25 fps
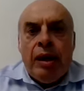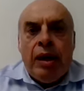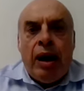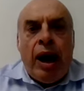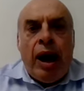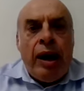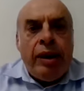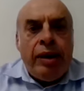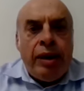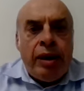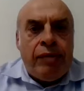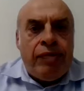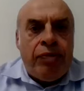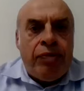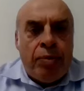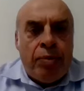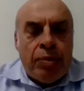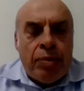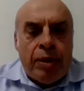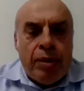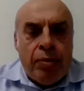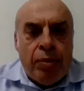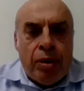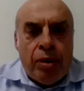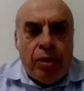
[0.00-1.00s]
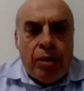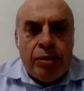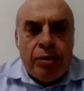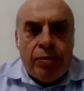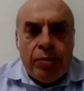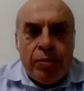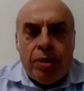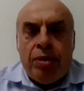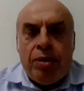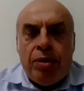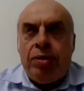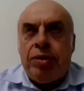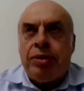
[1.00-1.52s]
hide it from the world,
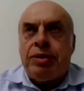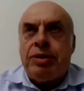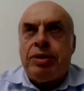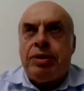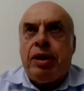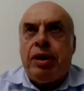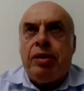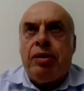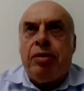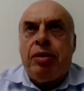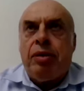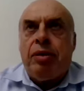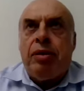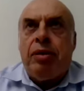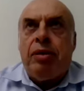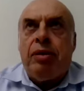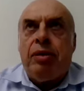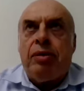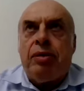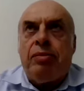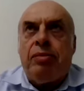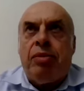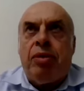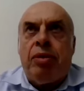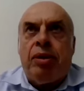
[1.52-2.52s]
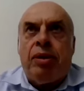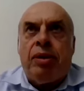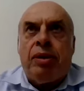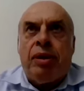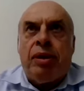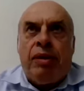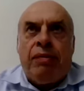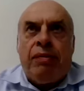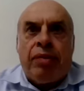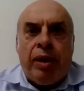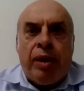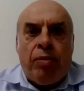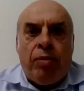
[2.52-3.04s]
because they uh, want,
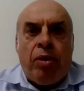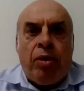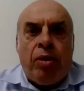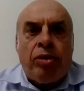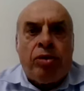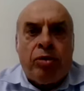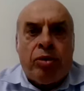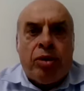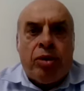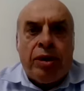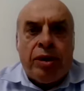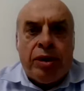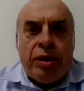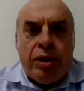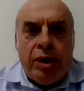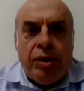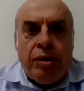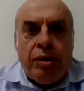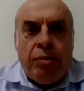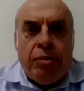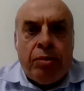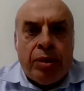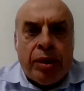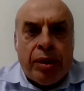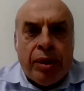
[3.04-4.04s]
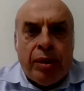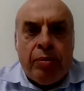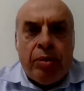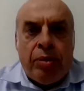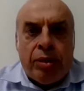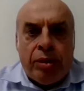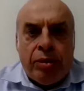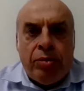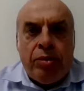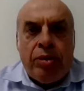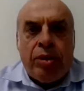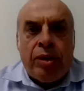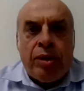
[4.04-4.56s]
if they want to continue what they
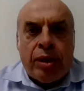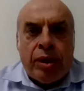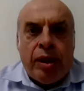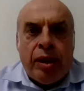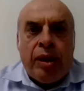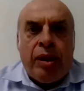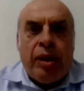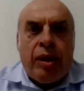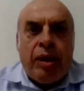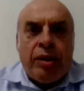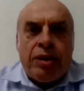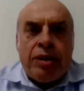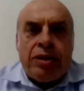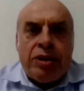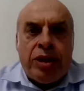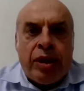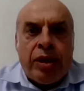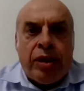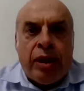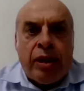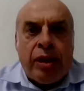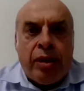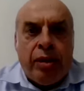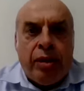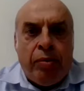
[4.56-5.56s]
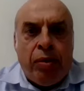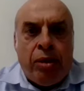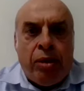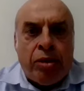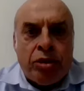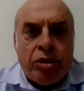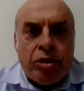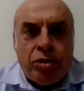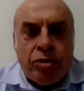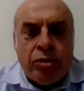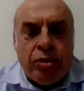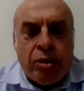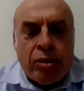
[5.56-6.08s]
were doing, they understand that the
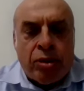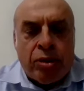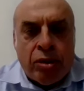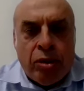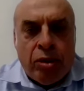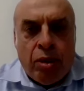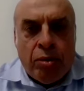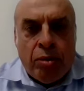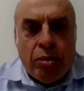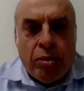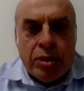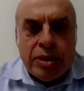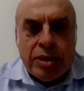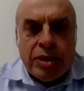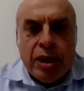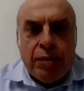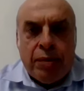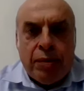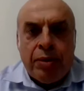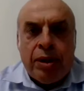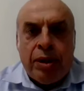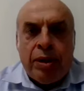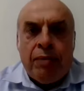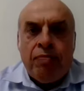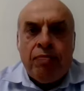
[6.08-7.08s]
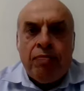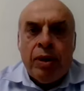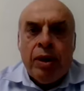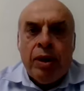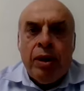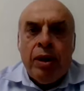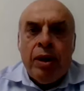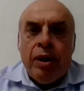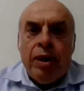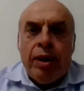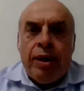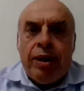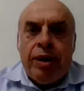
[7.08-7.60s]
world should not know what's happening.
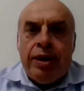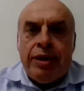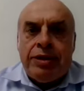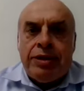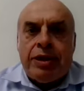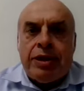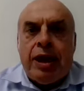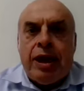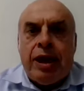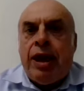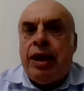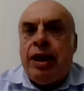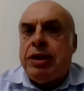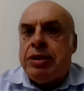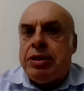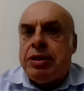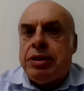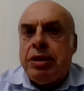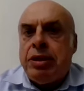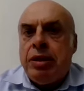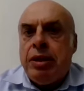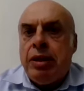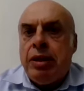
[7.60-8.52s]
In this case,